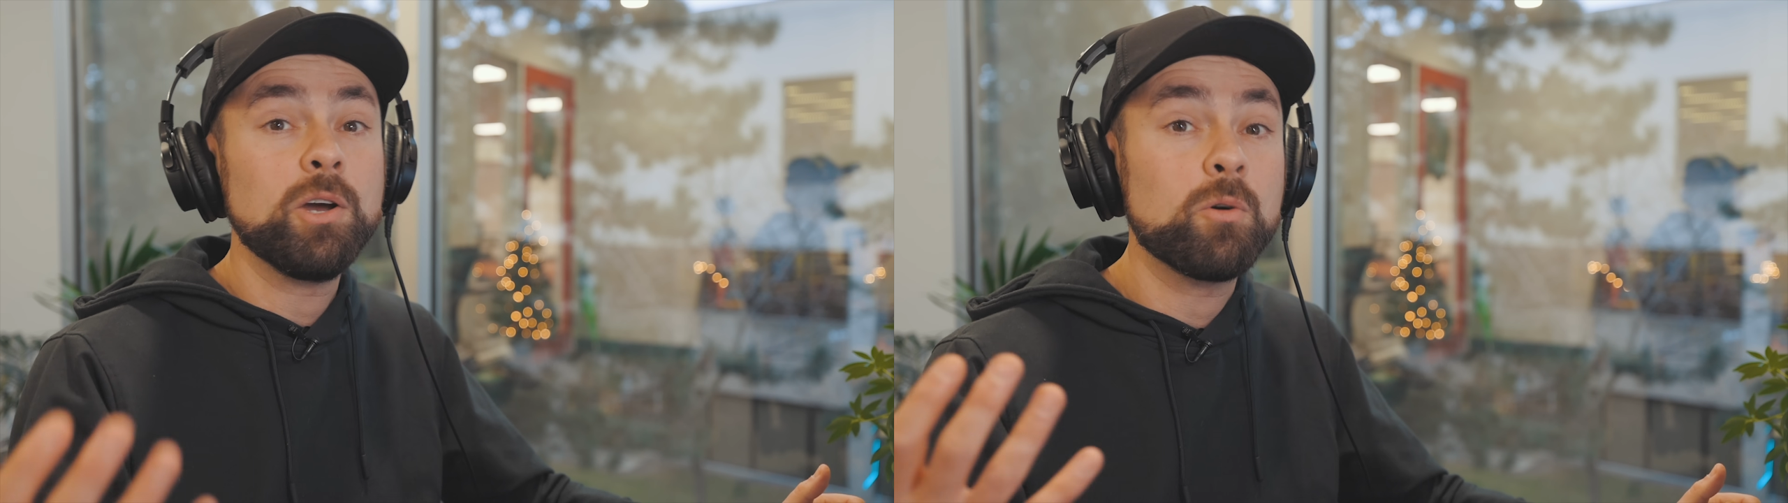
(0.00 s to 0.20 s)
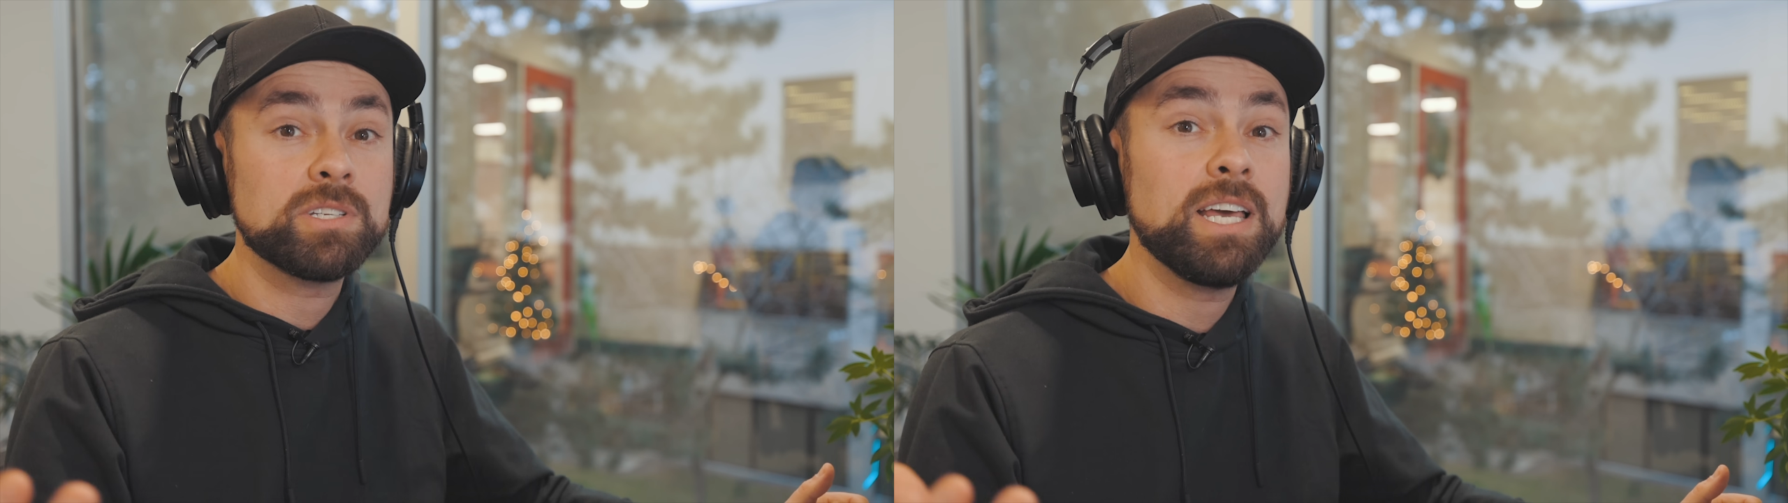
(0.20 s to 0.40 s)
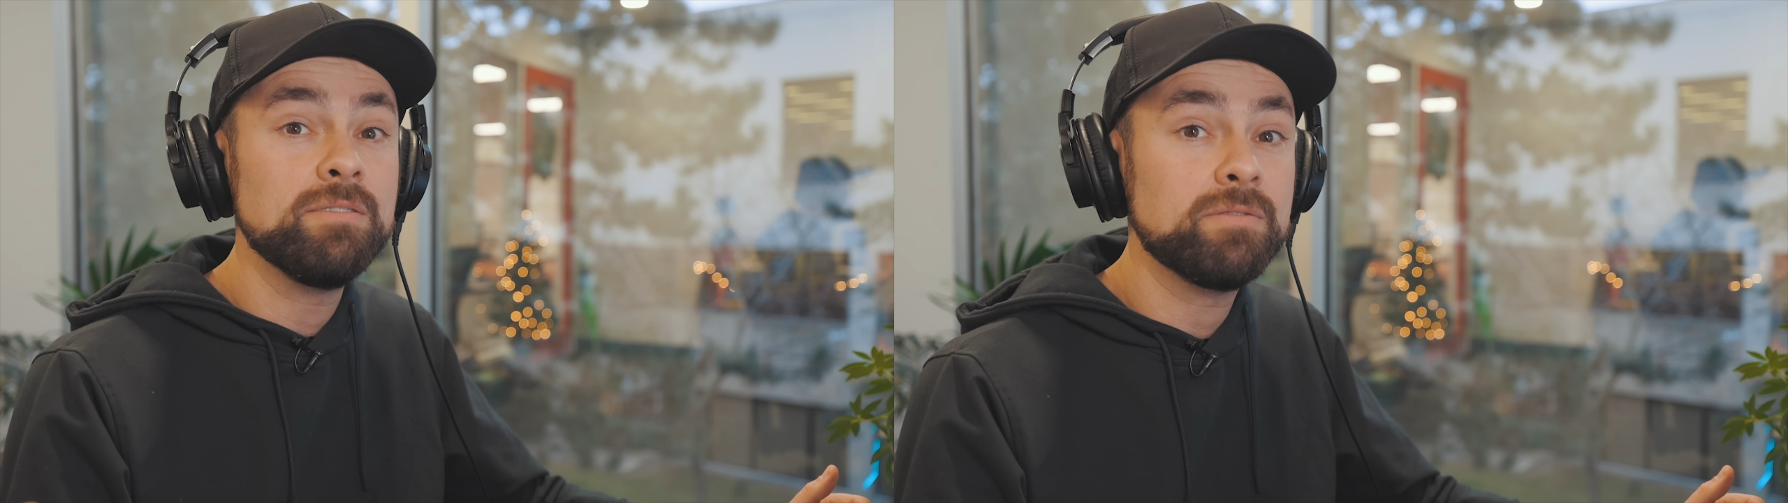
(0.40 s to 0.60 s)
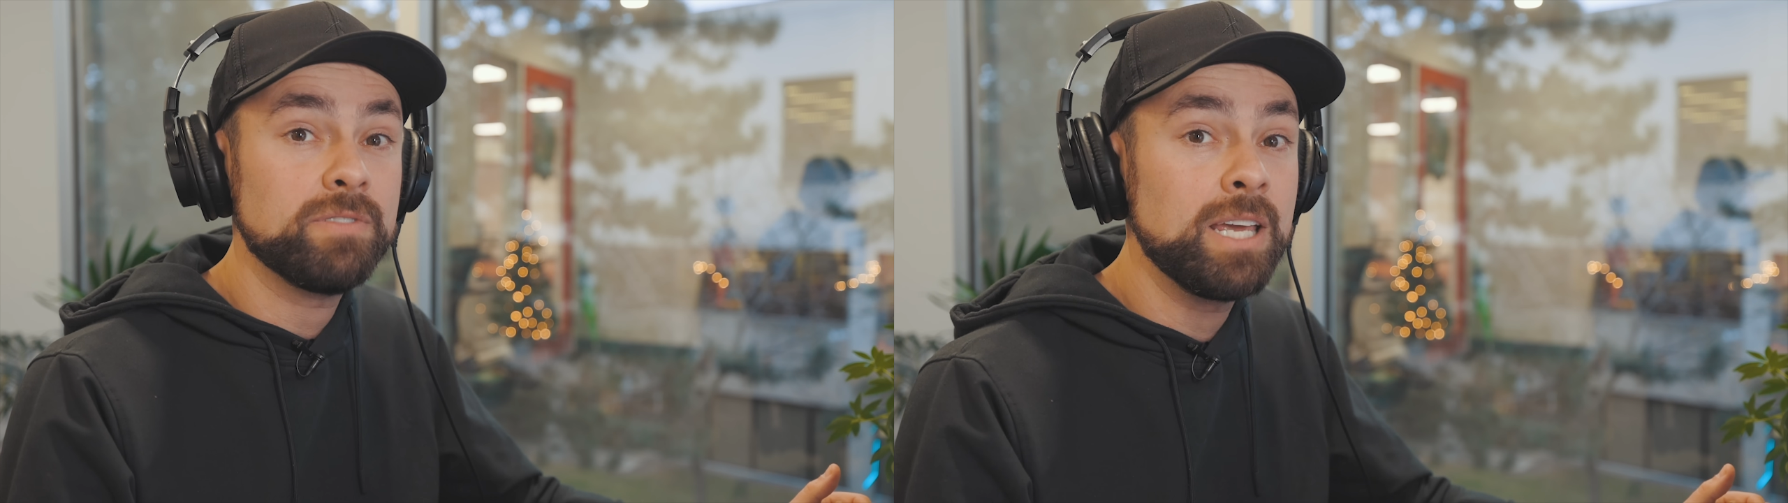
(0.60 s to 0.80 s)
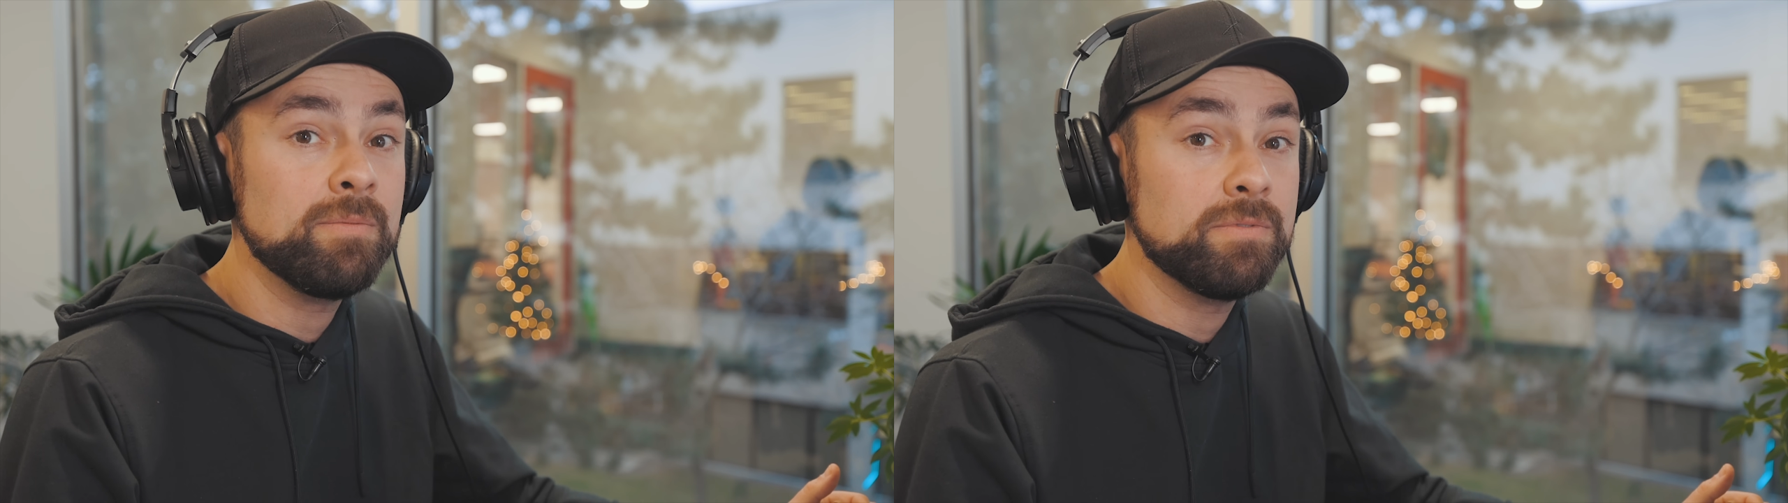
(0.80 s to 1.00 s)
Horsehead and
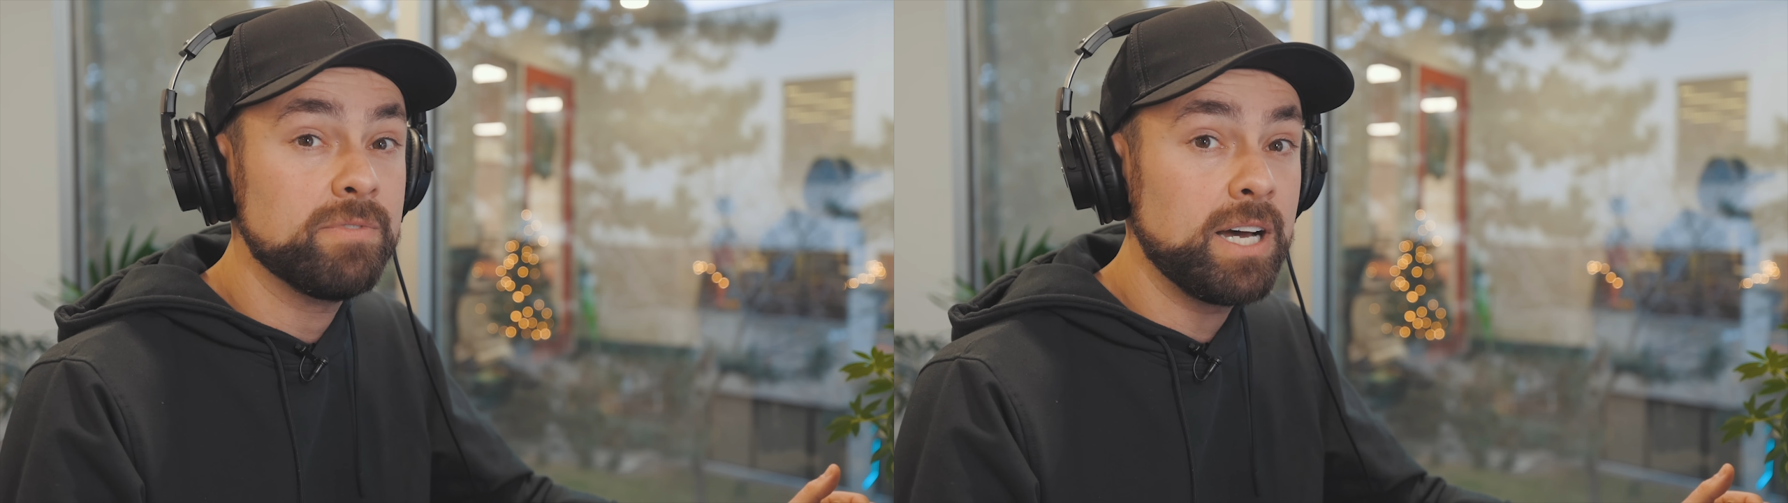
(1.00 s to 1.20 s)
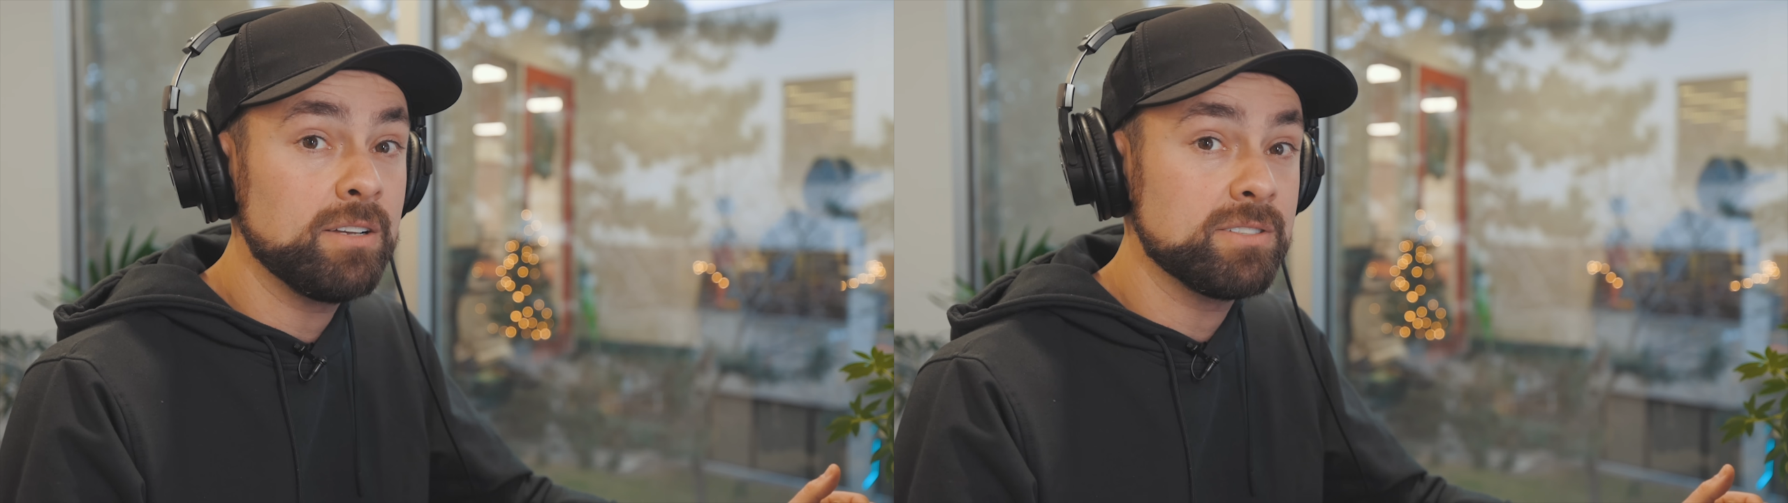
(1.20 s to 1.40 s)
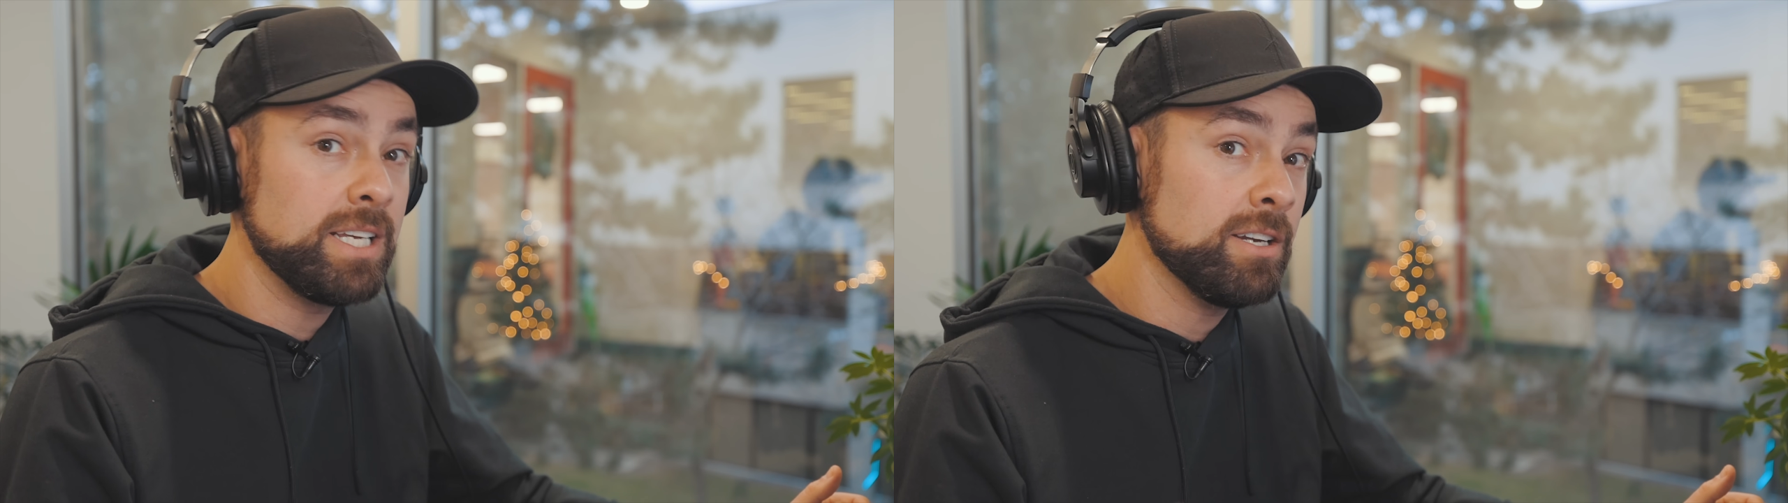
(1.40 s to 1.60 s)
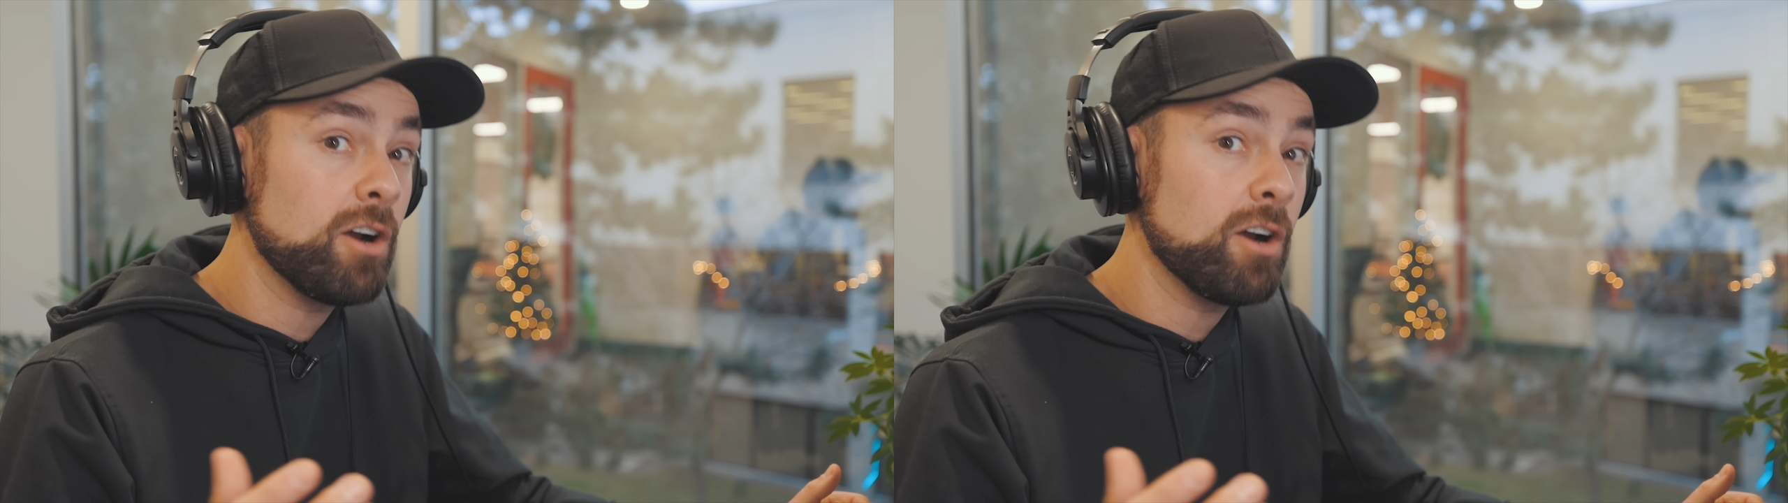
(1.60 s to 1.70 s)
Flame files in